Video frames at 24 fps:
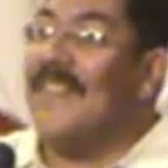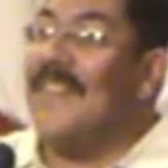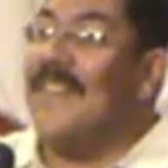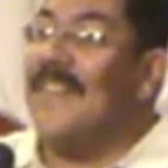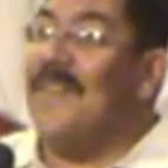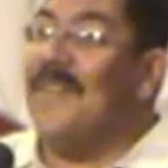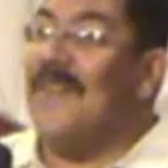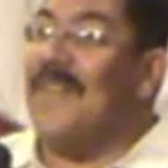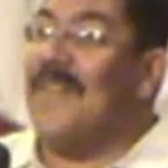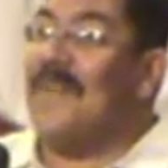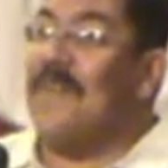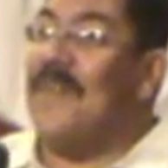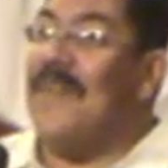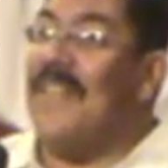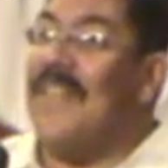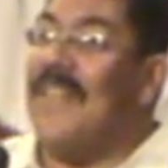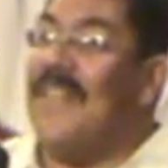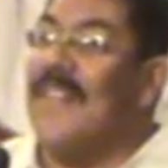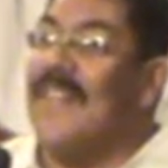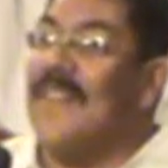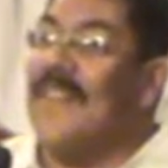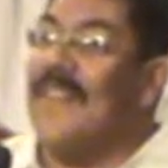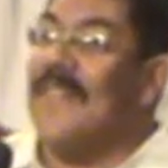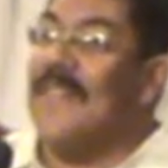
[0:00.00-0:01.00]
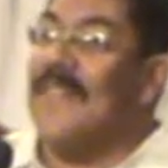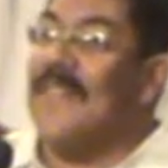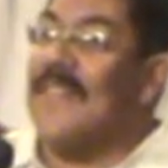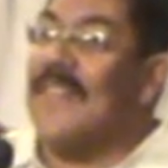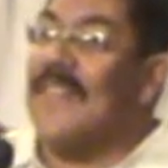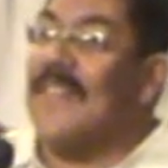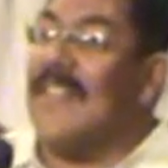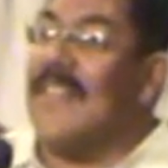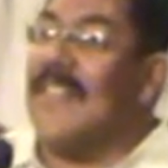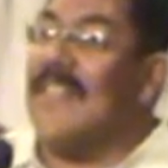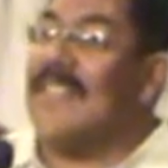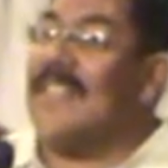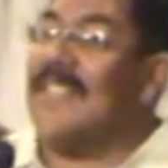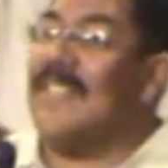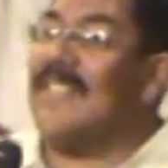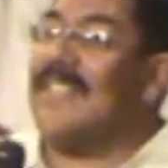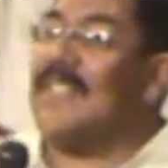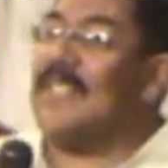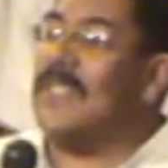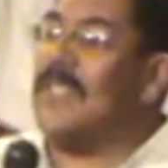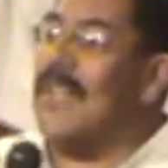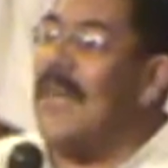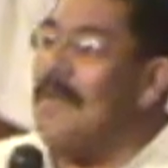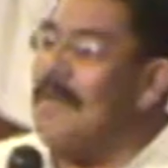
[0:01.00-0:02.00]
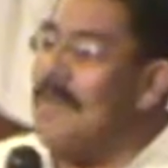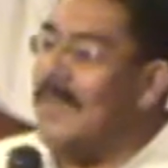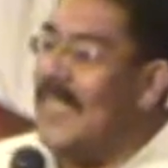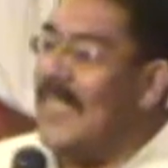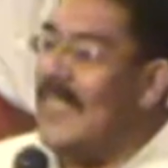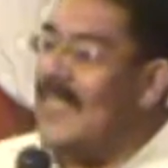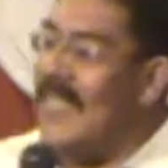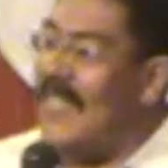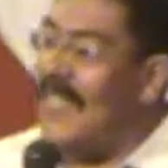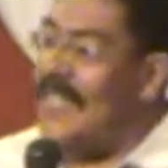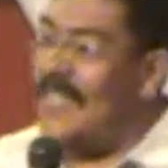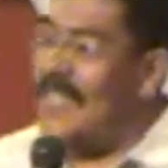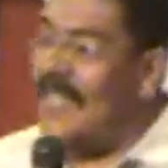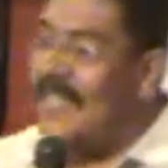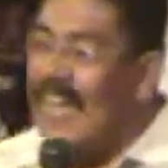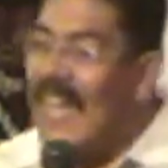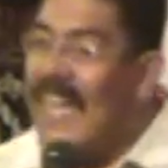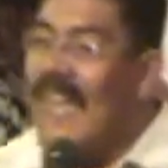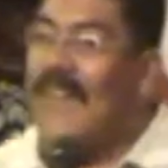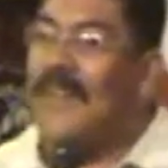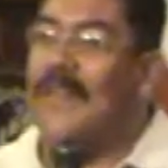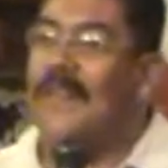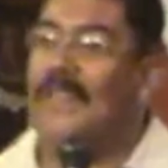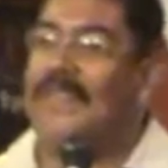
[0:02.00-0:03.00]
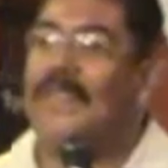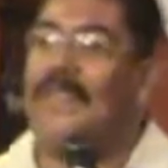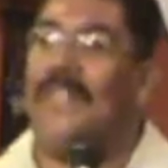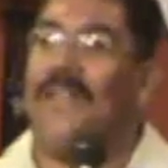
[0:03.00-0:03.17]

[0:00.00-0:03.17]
You with me? Because it's something that's sacred,